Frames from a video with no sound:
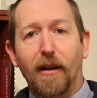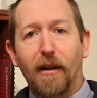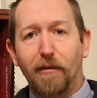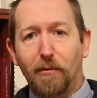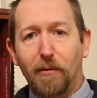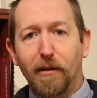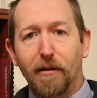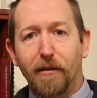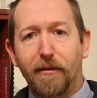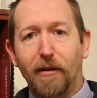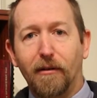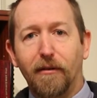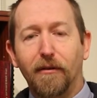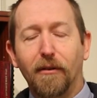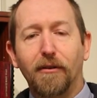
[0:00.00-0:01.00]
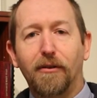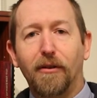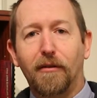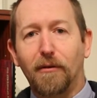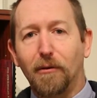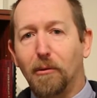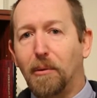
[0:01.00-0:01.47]
as well, so it's not
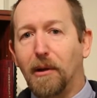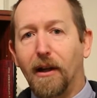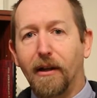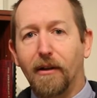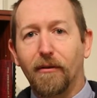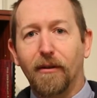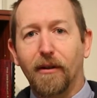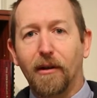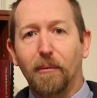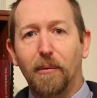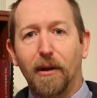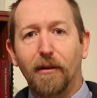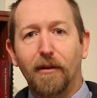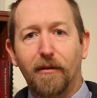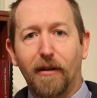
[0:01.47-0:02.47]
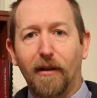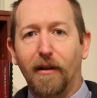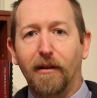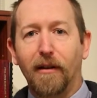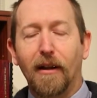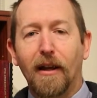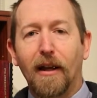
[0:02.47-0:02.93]
just all playing on the computer.
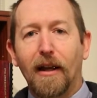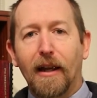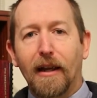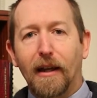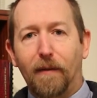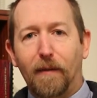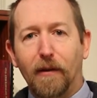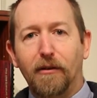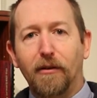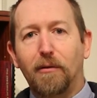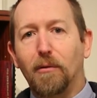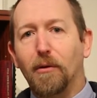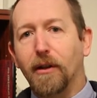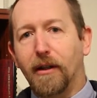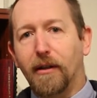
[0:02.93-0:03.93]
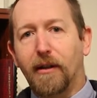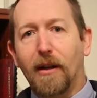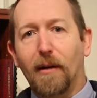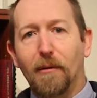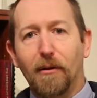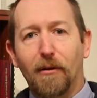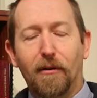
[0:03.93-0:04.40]
So if you're just wanting to
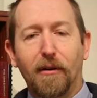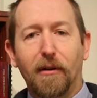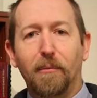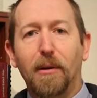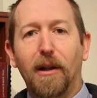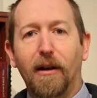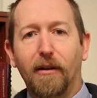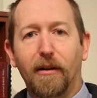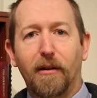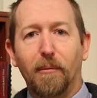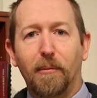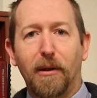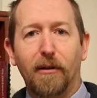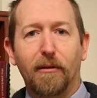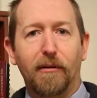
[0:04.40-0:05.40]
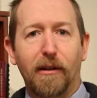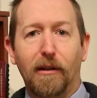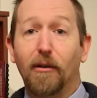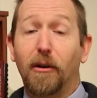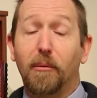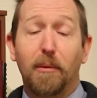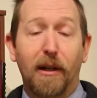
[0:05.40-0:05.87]
come along and play on a computer and you
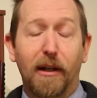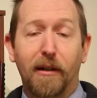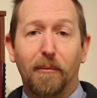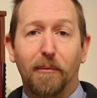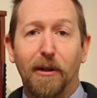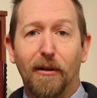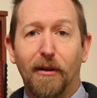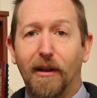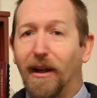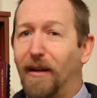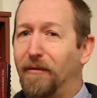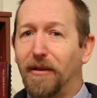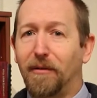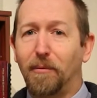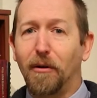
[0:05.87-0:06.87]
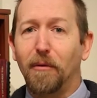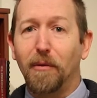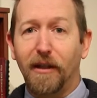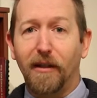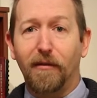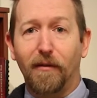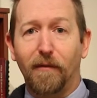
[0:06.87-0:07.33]
like playing computer games, this
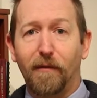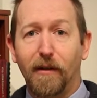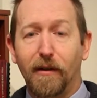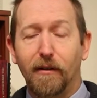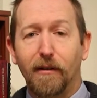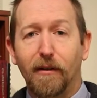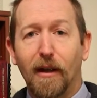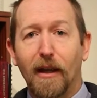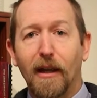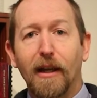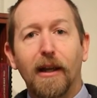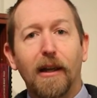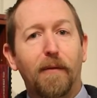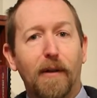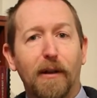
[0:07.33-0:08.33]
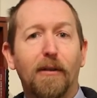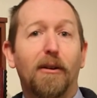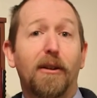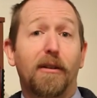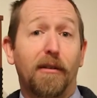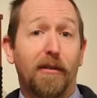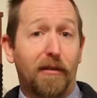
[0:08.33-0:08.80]
probably isn't for you. If you'd
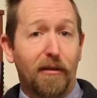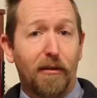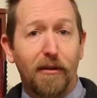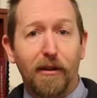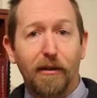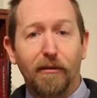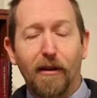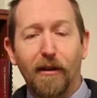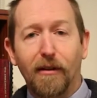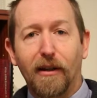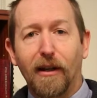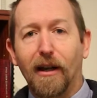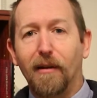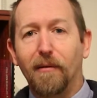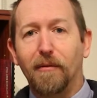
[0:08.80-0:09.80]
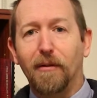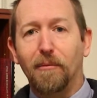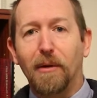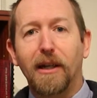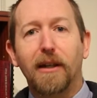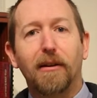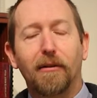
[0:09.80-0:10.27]
like to design your own games and
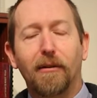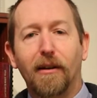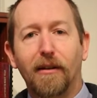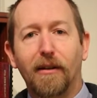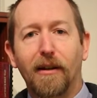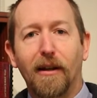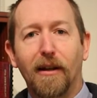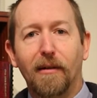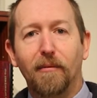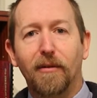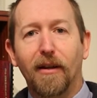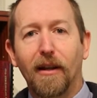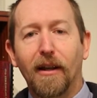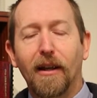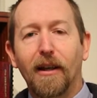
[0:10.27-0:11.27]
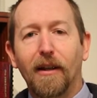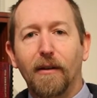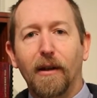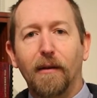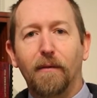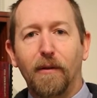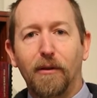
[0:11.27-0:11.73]
make your own games,
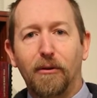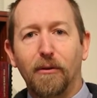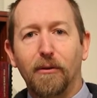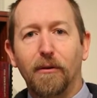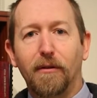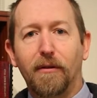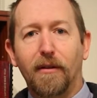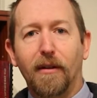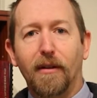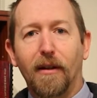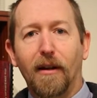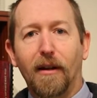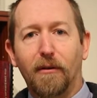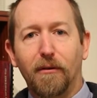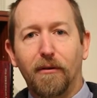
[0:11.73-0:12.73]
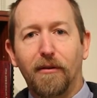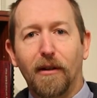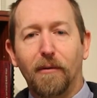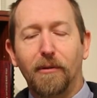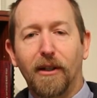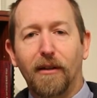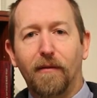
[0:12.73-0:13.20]
then for sure it's a, a good
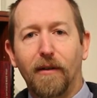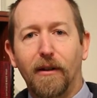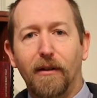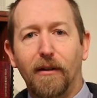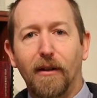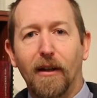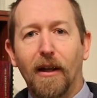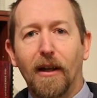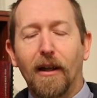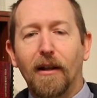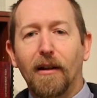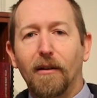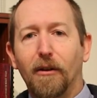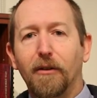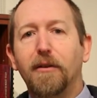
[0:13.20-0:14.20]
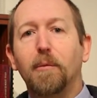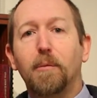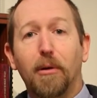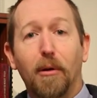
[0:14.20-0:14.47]
subject for you. Lots of